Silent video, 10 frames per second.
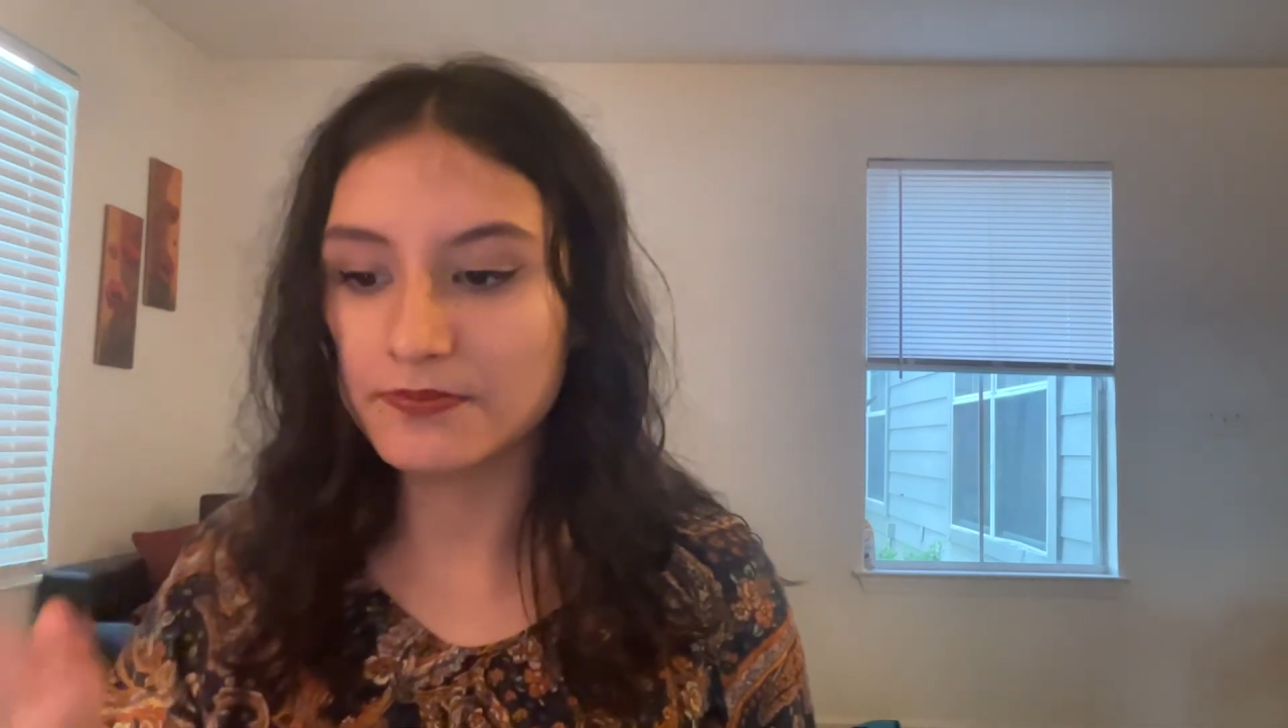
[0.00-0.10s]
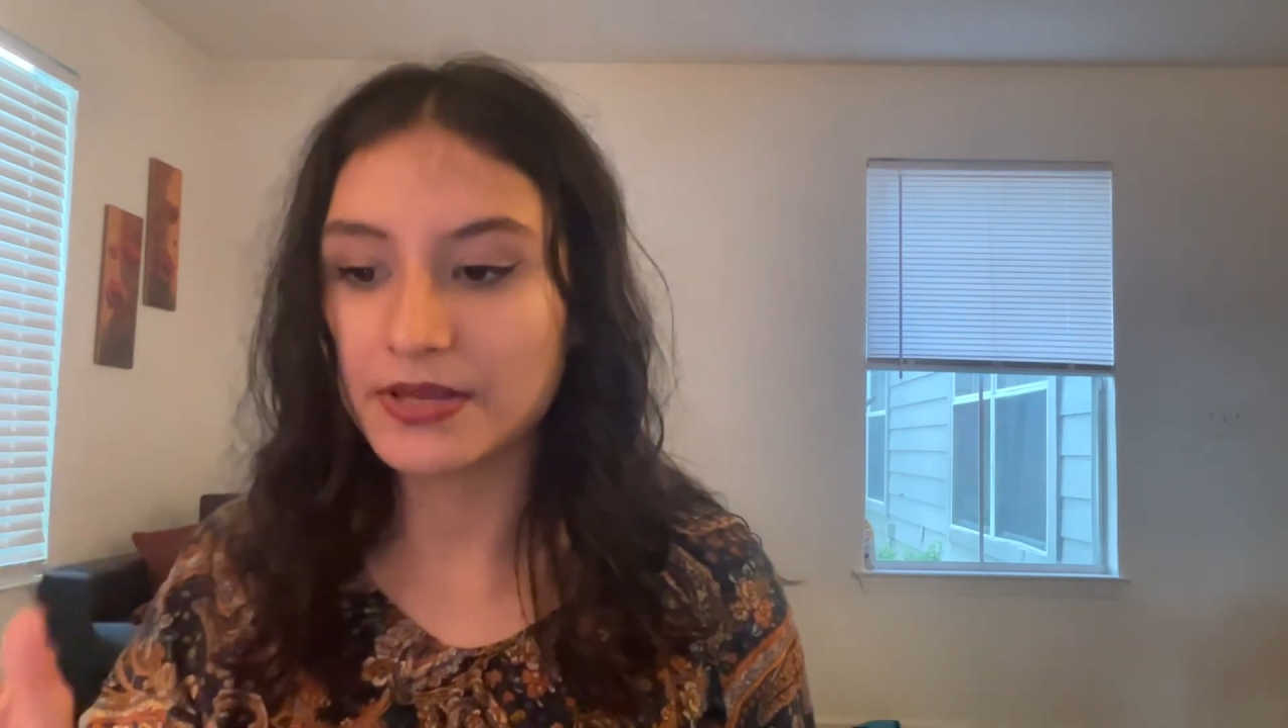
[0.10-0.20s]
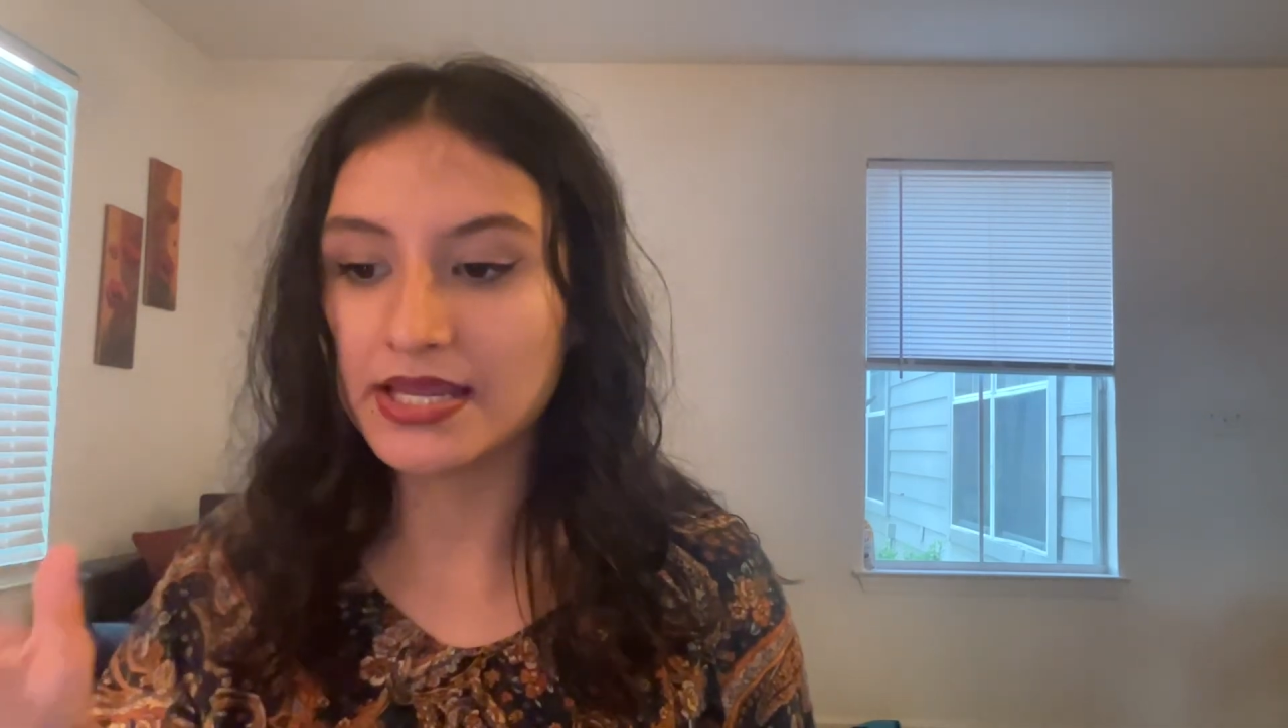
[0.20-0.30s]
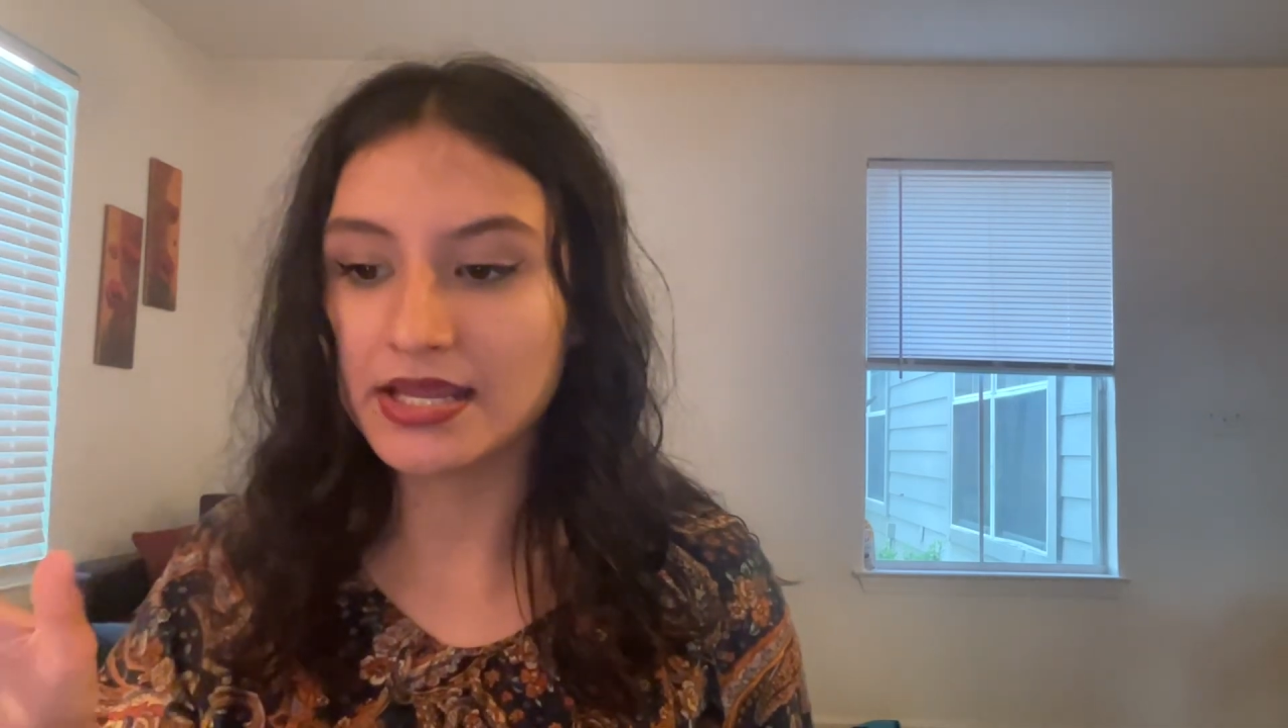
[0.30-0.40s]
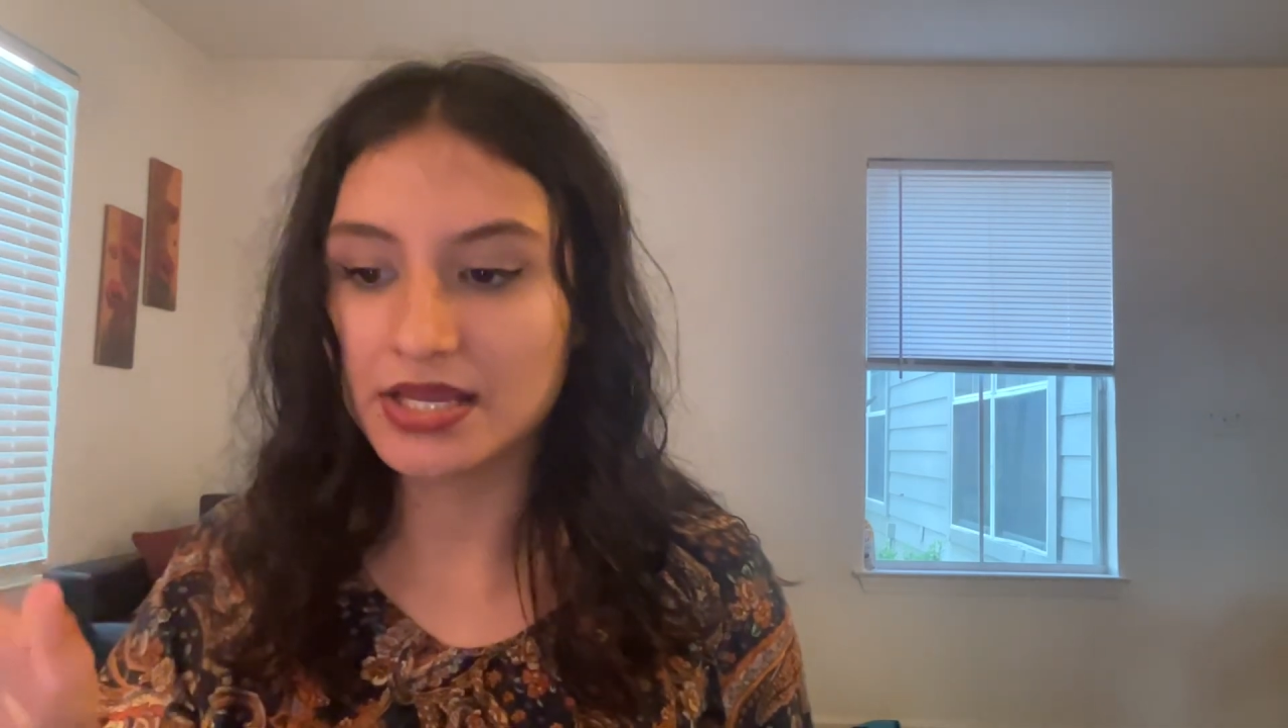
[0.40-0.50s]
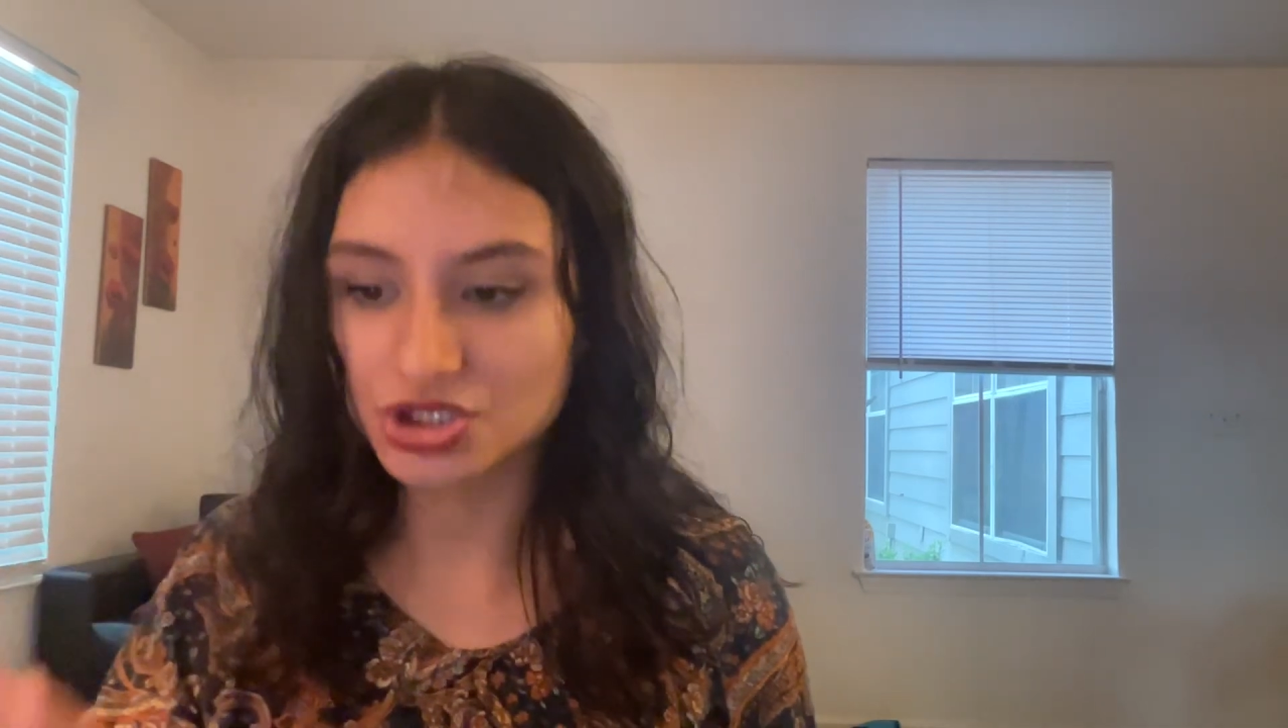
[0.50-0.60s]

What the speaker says: B,